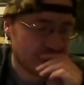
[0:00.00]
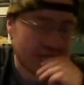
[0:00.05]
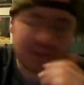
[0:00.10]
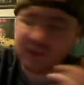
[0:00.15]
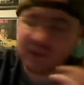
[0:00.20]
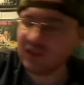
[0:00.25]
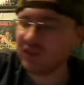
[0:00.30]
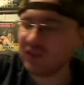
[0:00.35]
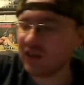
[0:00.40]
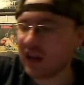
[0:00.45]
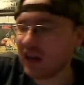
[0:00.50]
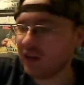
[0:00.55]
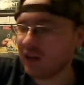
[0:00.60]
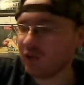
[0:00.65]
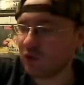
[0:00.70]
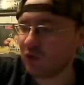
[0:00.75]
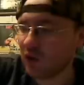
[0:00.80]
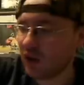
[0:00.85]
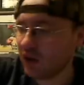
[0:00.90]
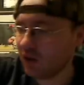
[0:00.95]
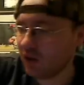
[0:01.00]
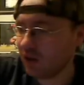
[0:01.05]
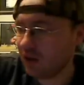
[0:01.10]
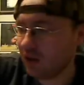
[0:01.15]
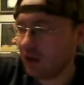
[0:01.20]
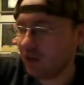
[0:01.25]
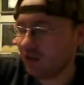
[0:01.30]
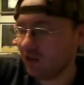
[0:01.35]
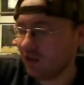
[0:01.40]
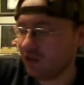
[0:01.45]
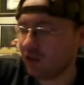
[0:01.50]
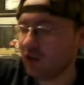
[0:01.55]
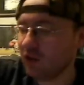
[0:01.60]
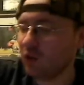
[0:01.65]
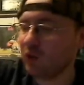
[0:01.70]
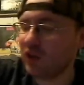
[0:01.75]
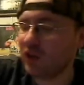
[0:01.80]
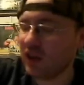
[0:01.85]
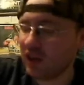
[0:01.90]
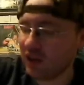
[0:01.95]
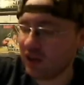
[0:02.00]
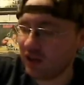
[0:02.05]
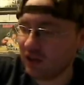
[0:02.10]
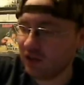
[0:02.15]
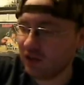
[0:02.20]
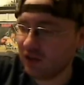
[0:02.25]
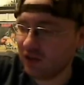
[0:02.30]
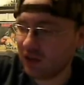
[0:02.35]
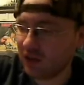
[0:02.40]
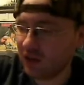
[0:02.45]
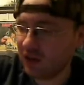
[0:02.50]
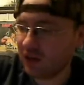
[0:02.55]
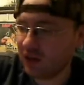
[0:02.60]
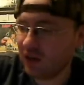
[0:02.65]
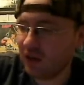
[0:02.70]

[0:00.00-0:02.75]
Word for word: And these guys try to, these little kids